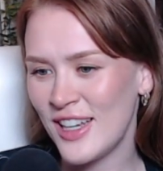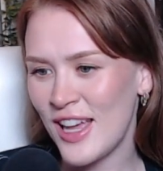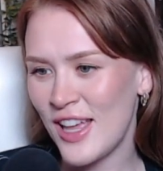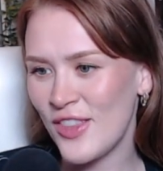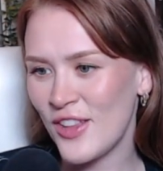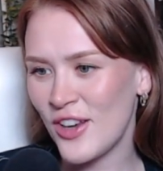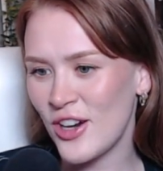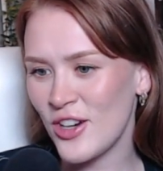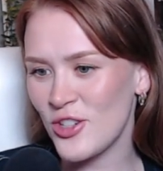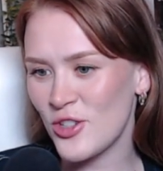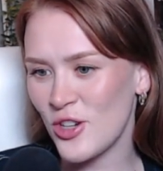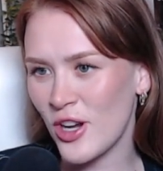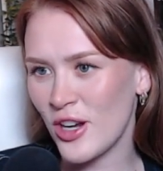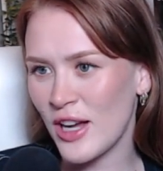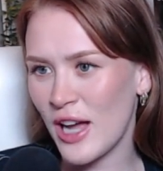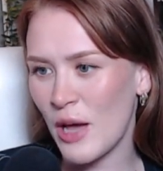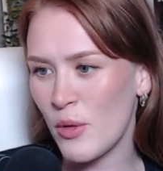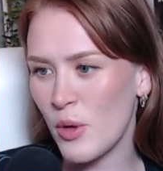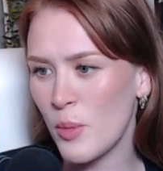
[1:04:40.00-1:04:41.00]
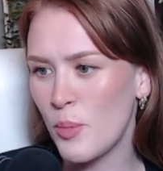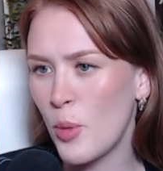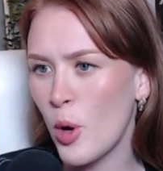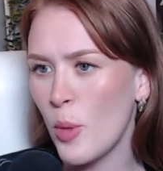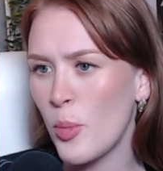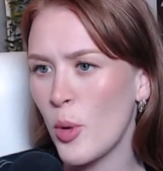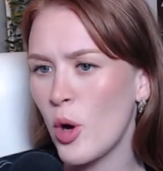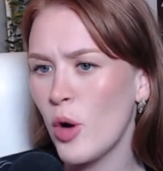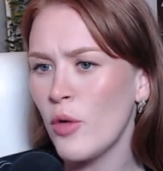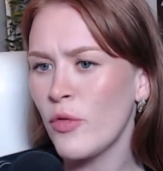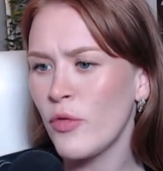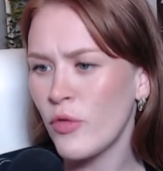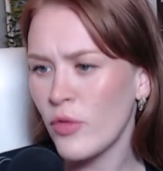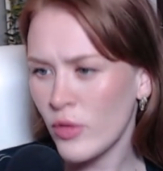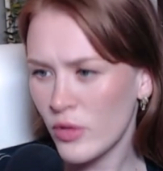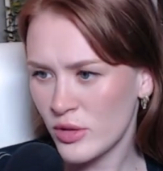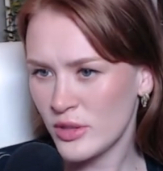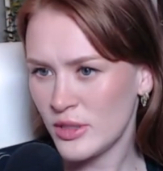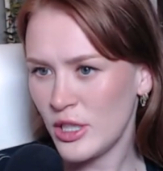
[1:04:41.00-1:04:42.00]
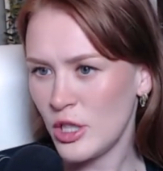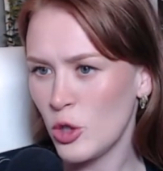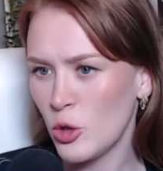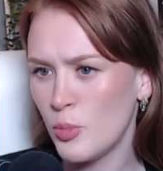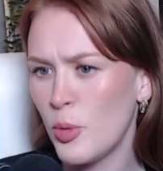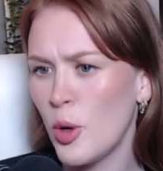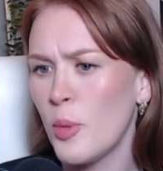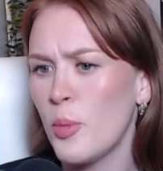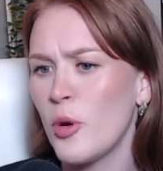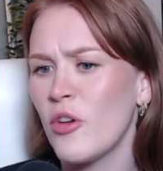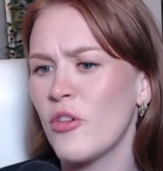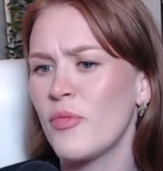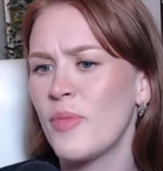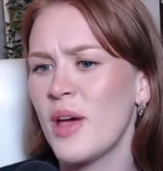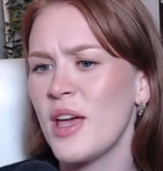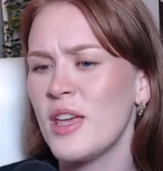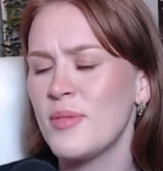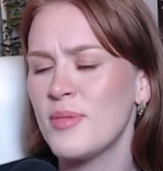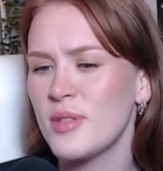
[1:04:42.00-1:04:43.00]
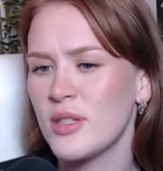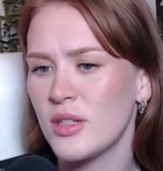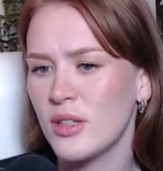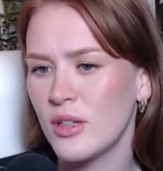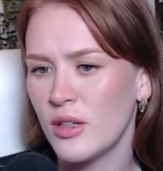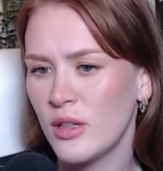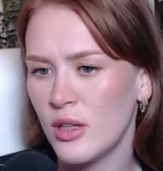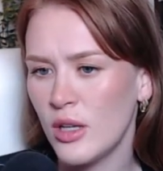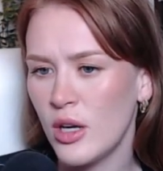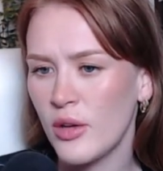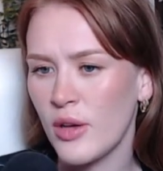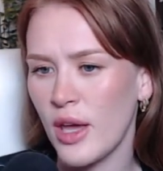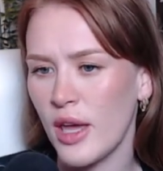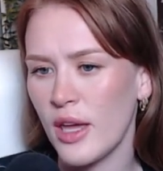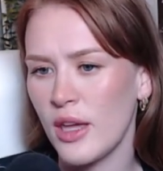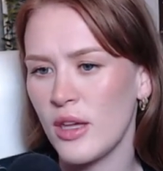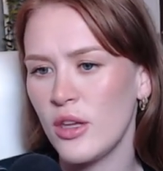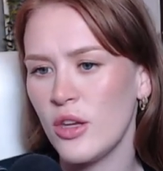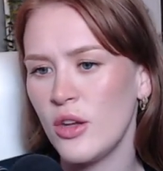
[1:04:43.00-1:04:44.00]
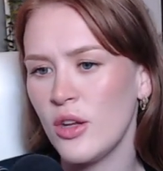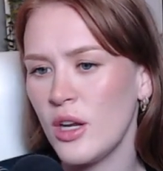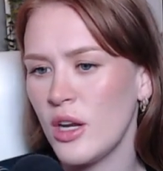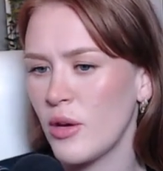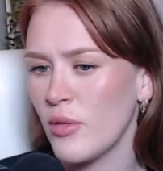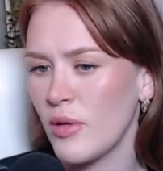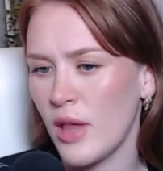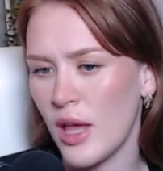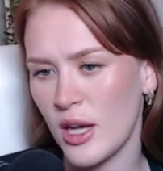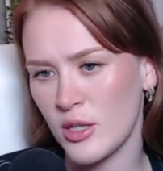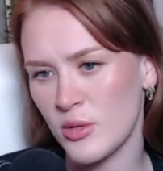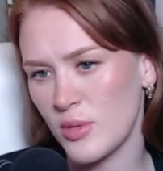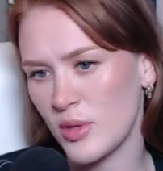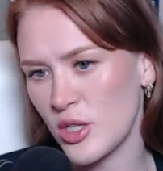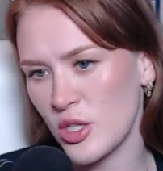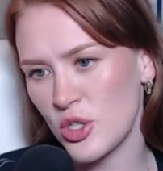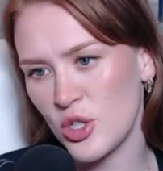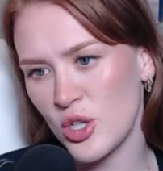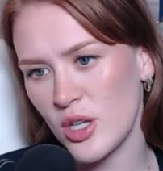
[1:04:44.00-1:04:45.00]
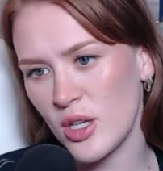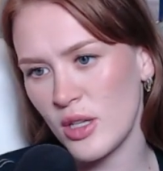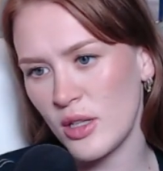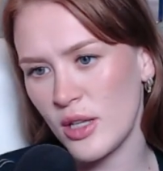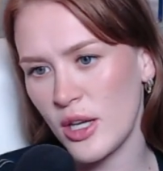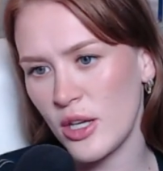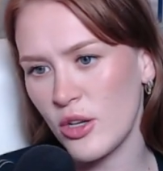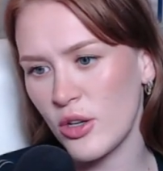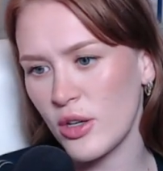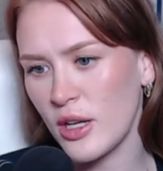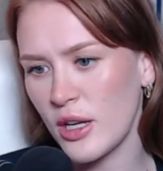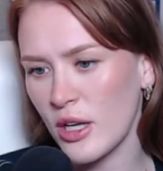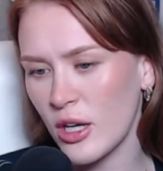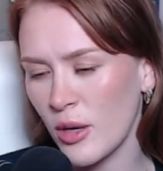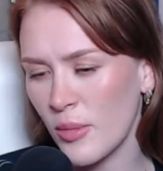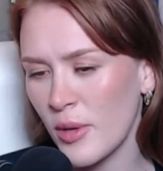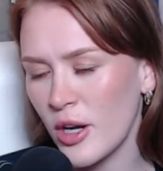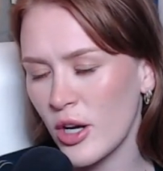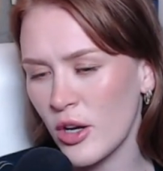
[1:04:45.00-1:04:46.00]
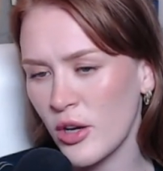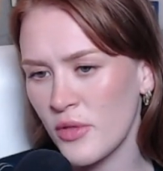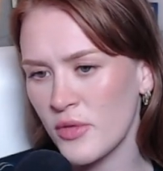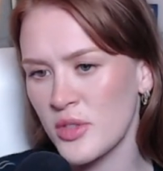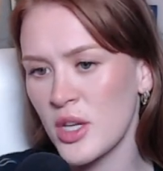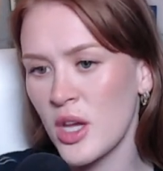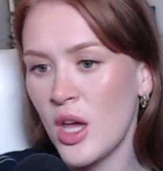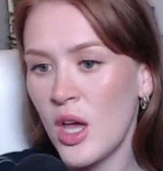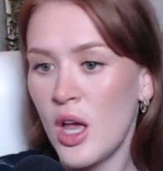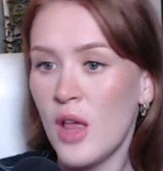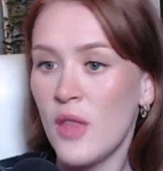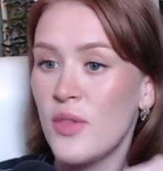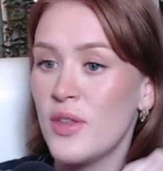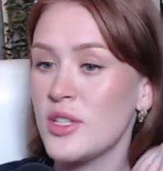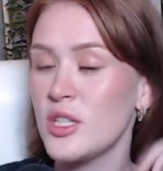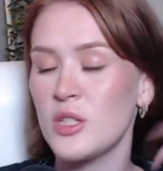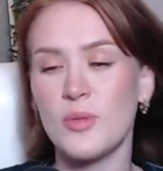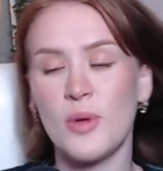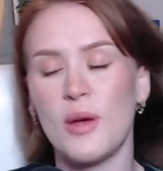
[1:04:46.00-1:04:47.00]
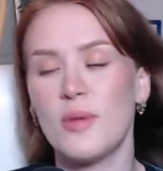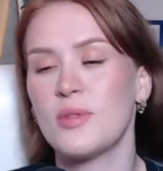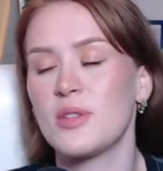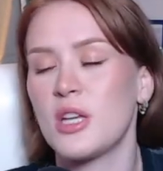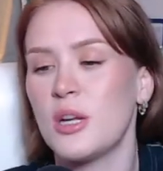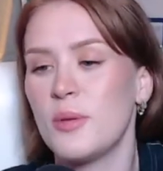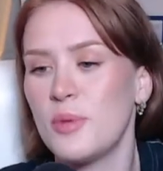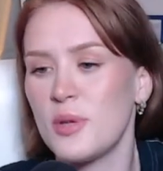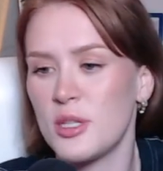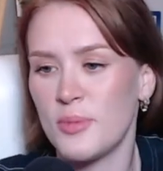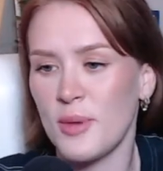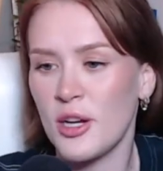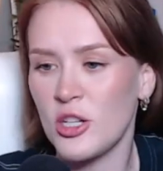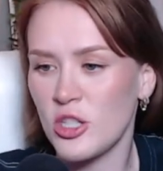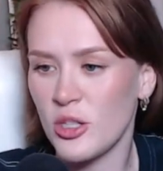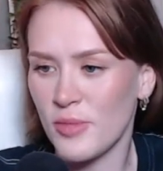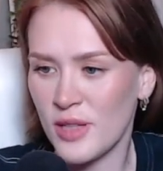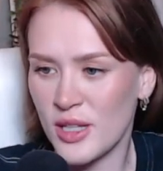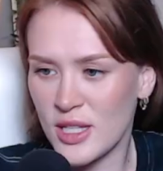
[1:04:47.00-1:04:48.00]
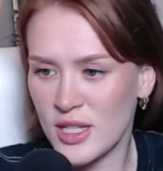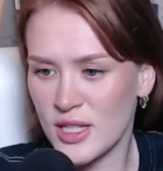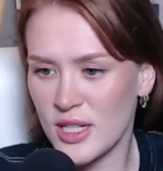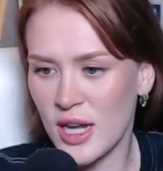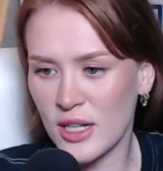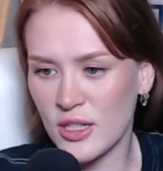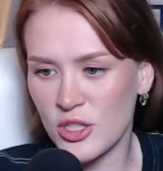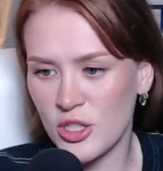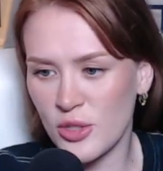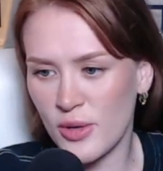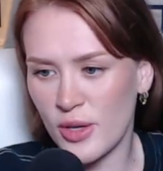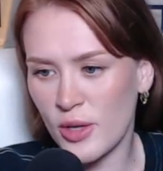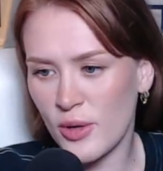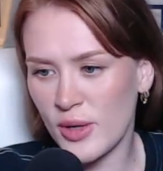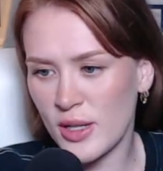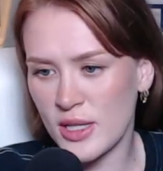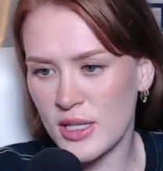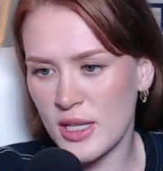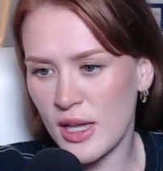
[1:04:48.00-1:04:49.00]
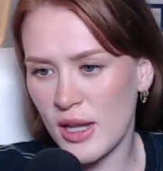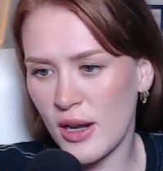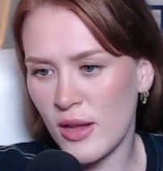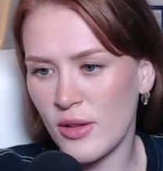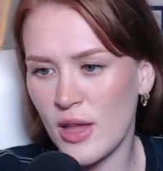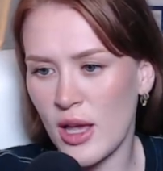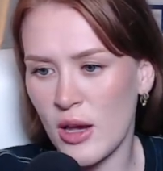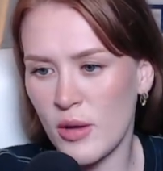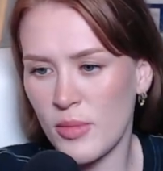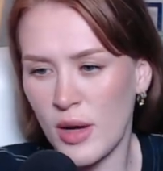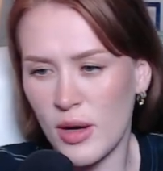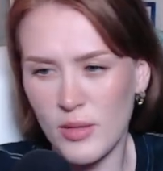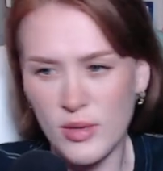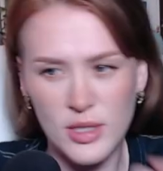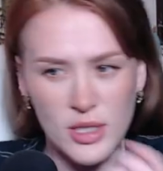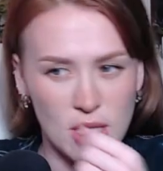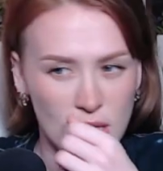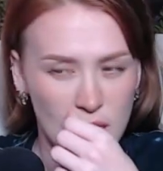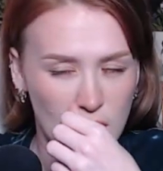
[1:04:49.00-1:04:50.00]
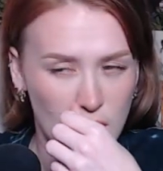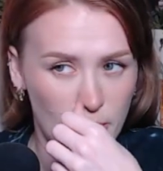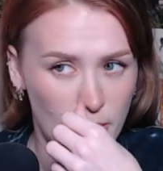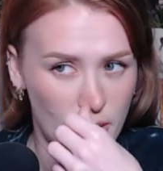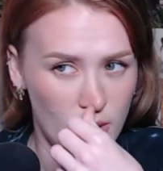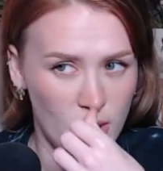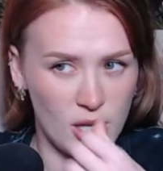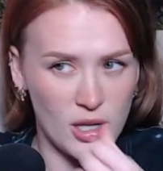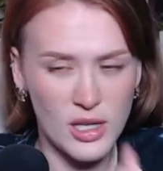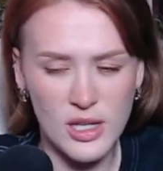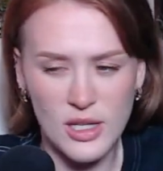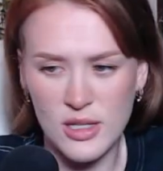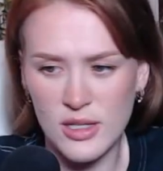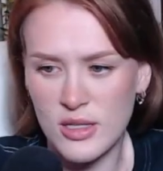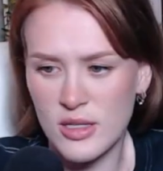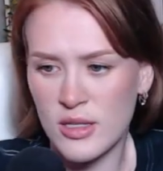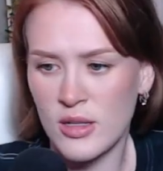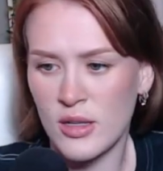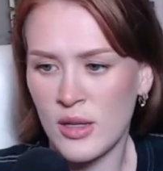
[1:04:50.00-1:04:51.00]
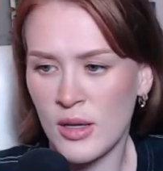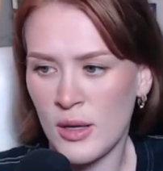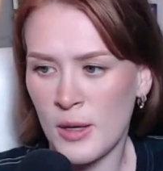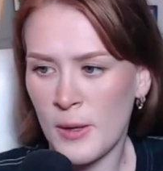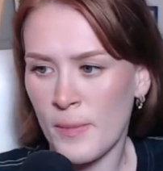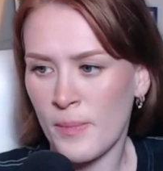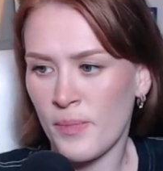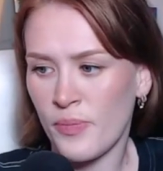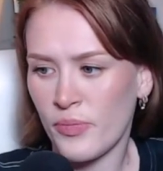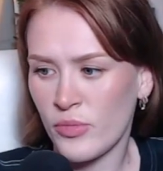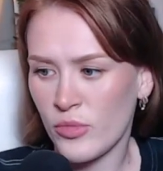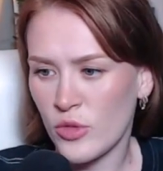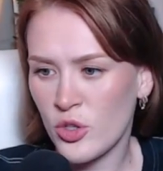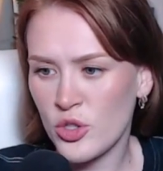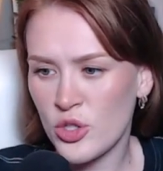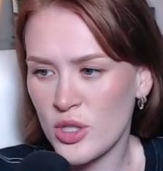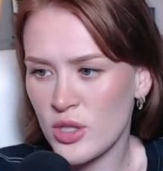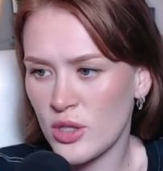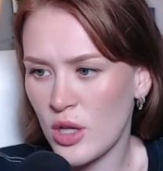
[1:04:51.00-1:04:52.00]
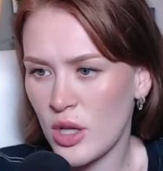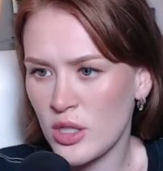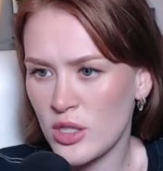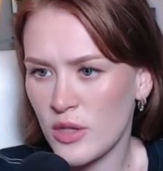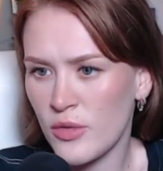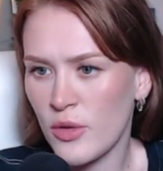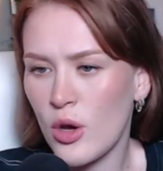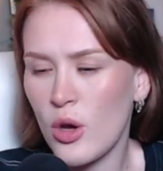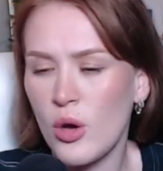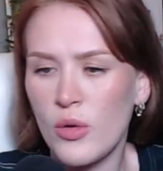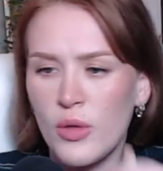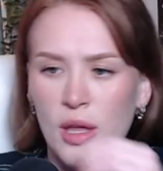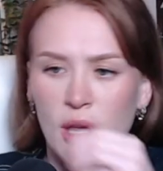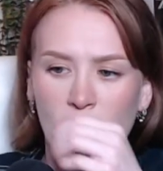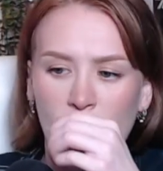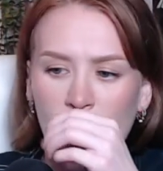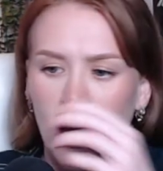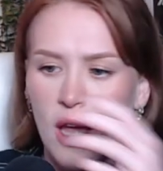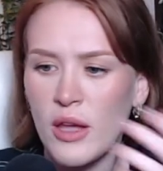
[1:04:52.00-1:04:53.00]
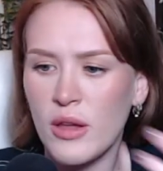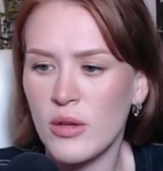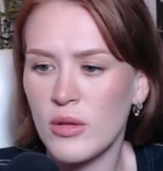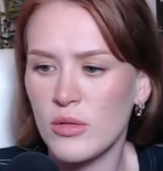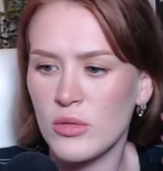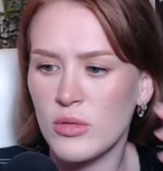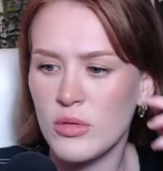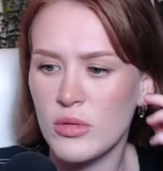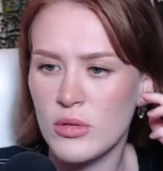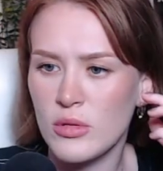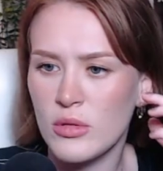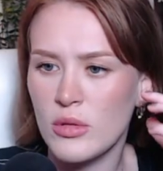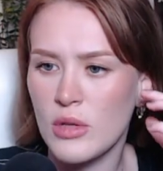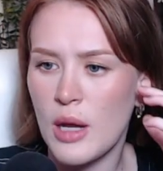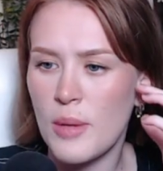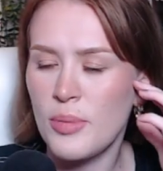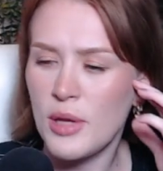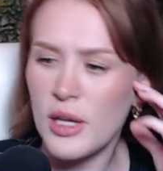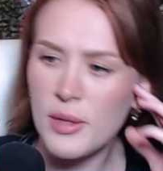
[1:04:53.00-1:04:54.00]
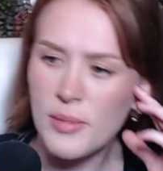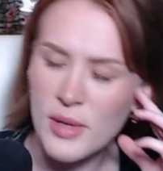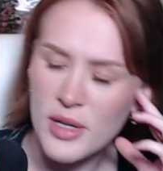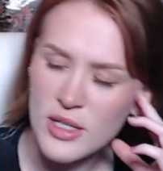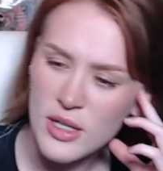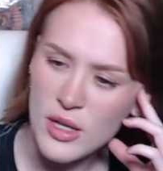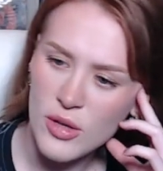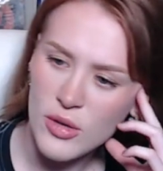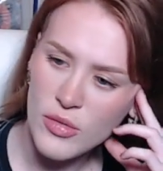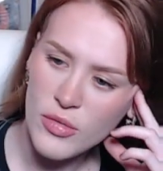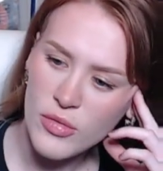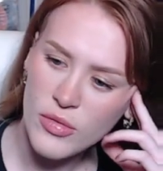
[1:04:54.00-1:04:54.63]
And then our strong guy will pop off. It'll pop off, babes. Okay, you need to relax with this shit. Like, you're getting on my nerves. This is why I was going to put Spectrum in this deck, too. I know I didn't say that out loud, but I was thinking about it because there's just lots of... Oh, they... I... I played myself.